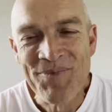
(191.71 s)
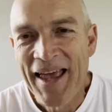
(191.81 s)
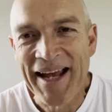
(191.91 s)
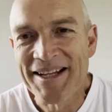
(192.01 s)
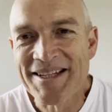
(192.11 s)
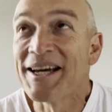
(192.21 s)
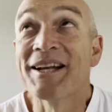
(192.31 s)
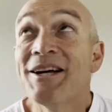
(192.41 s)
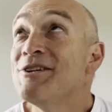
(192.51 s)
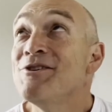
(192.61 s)
and it's going
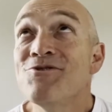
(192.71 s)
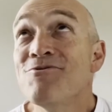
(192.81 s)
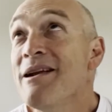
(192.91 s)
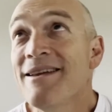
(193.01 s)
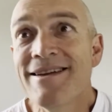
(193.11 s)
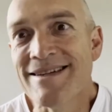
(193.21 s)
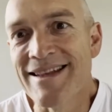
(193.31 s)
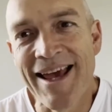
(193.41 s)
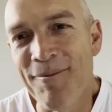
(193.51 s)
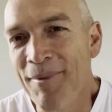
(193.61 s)
to drill into
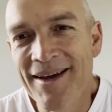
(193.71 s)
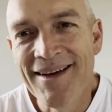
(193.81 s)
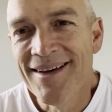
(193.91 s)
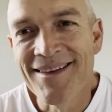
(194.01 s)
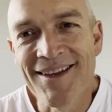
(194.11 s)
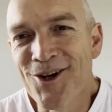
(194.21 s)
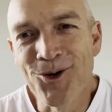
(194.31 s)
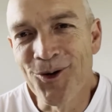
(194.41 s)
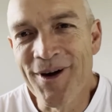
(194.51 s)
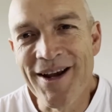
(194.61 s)
them the
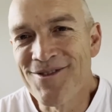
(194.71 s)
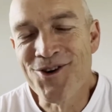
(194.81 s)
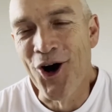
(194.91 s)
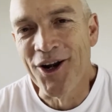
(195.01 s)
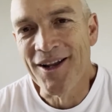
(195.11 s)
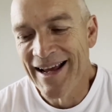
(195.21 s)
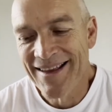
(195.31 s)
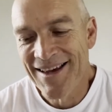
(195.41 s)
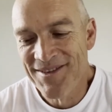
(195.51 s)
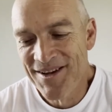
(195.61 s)
glory of God like
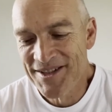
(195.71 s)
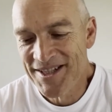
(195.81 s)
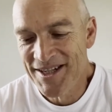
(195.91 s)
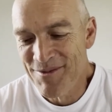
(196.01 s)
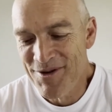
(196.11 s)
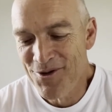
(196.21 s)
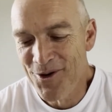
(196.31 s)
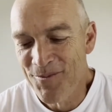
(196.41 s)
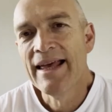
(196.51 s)
they've never seen before.